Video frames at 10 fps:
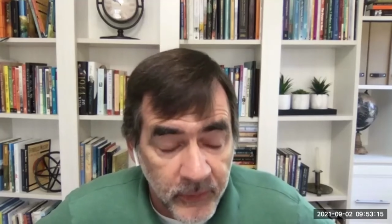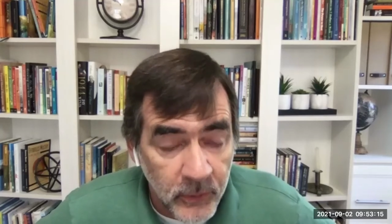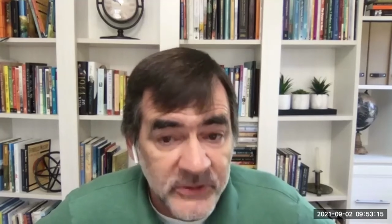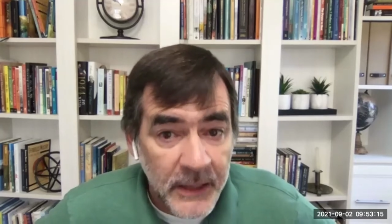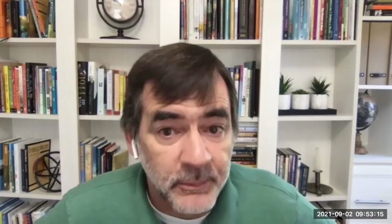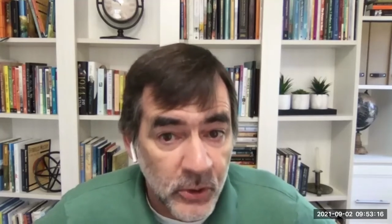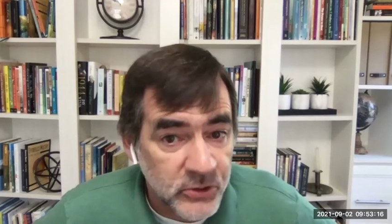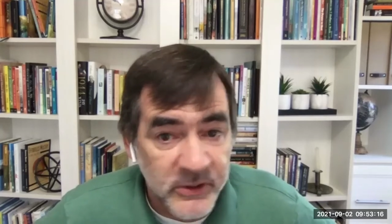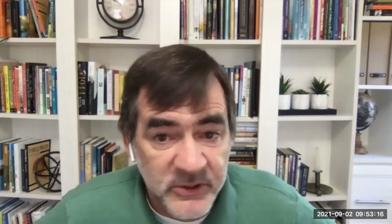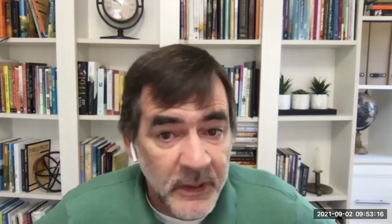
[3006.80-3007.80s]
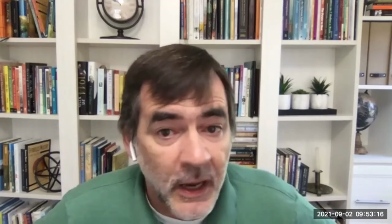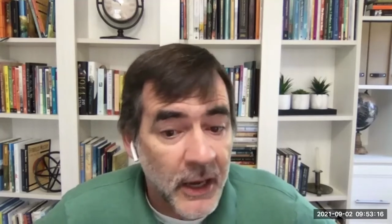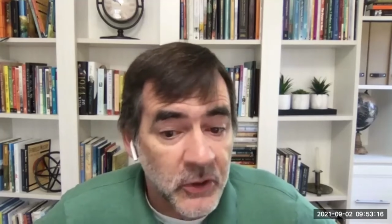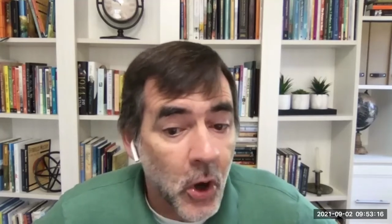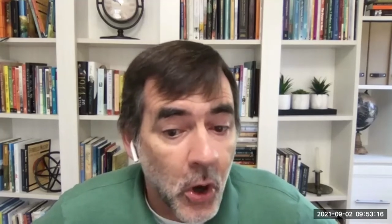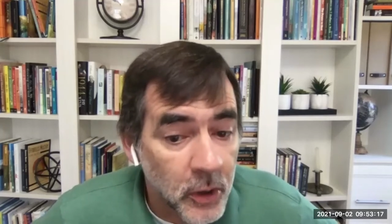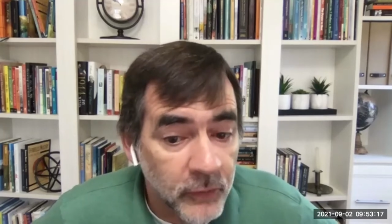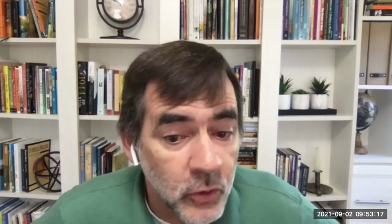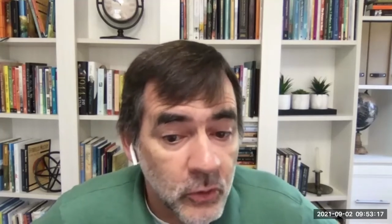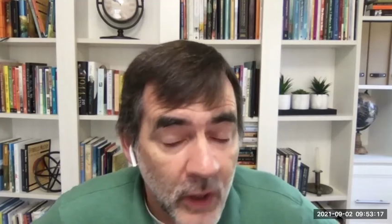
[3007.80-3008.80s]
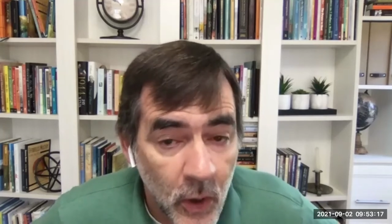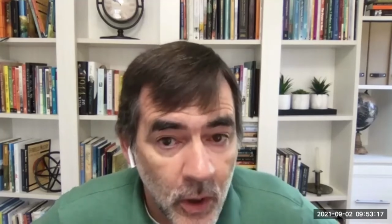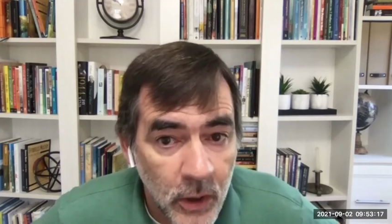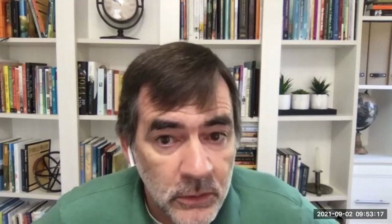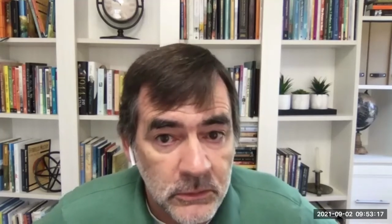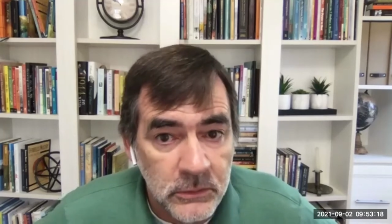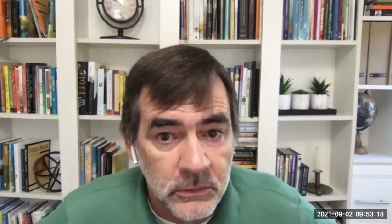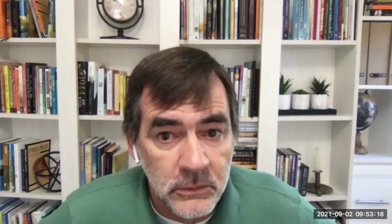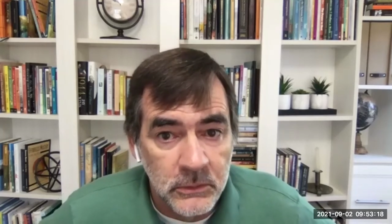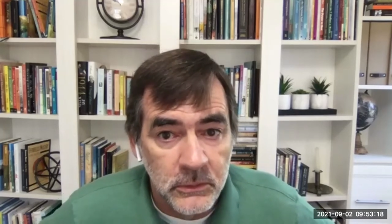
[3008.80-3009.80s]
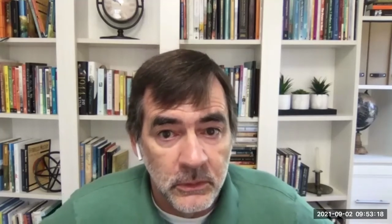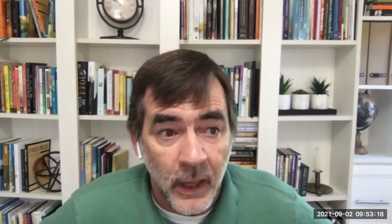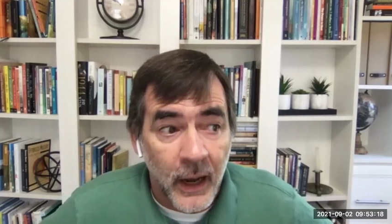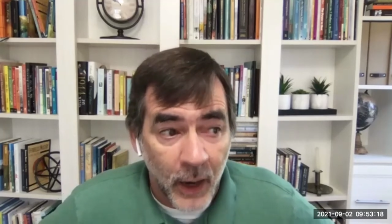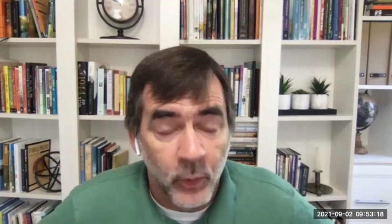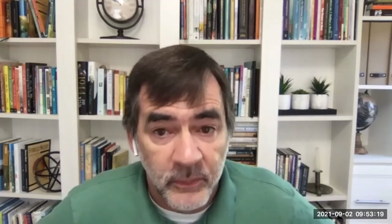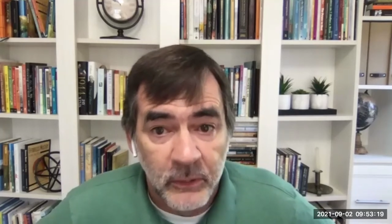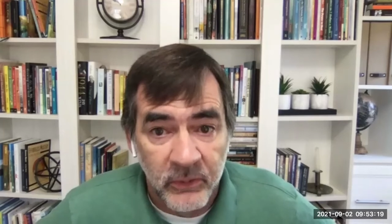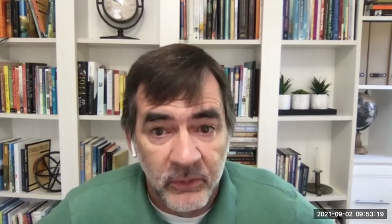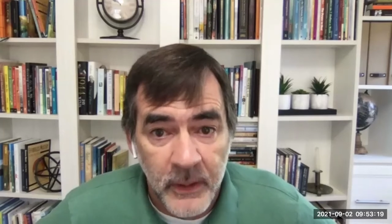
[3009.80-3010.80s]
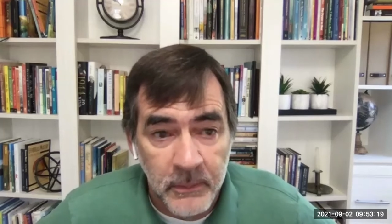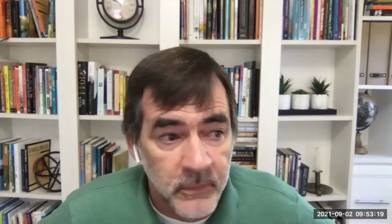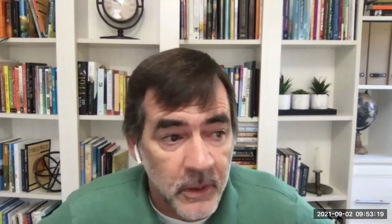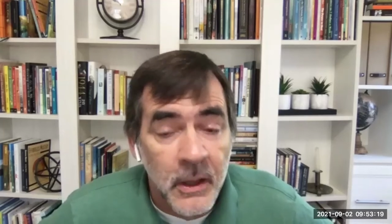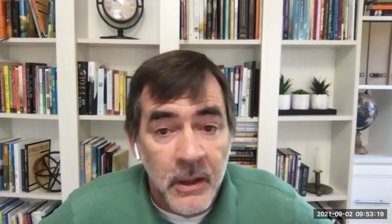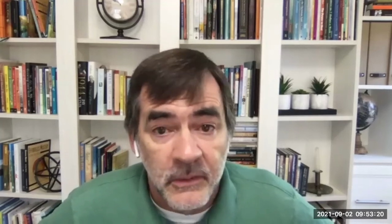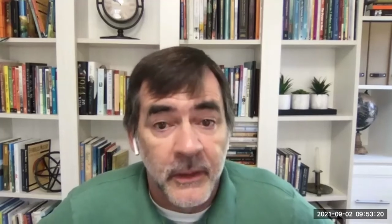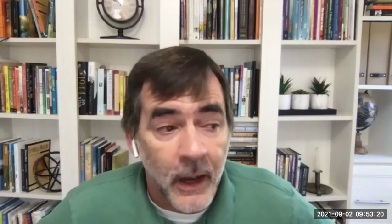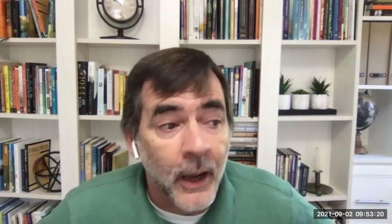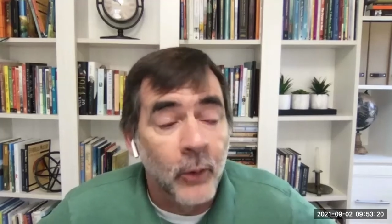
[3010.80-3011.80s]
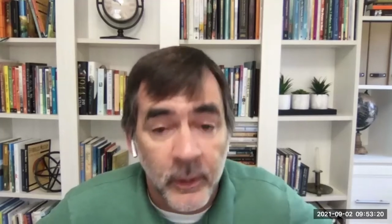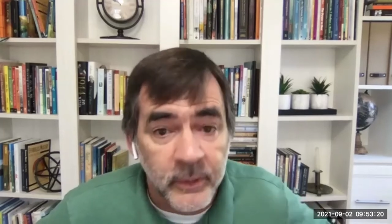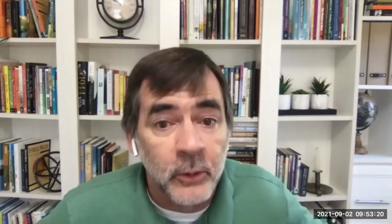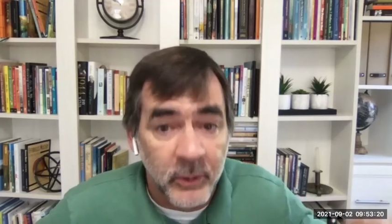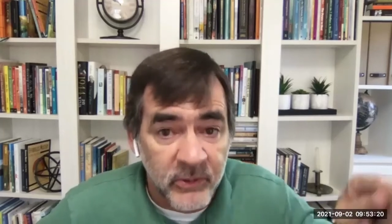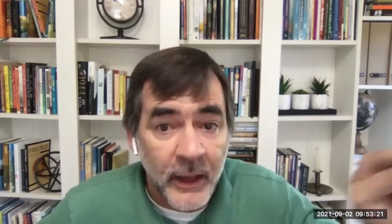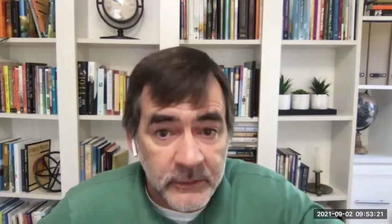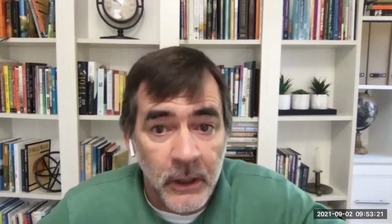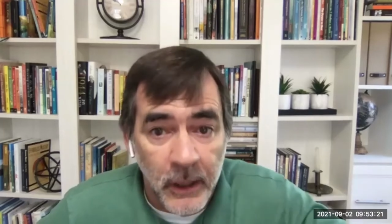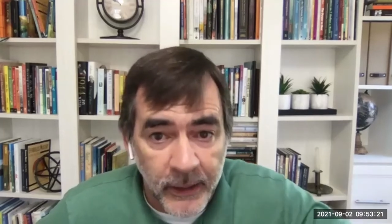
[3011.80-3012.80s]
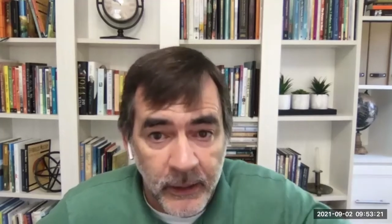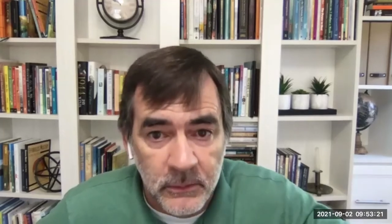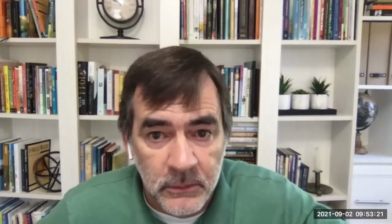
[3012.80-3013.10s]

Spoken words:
that there is a person that's behind all of who they are, and I want to be with them, then I want to be with that guy.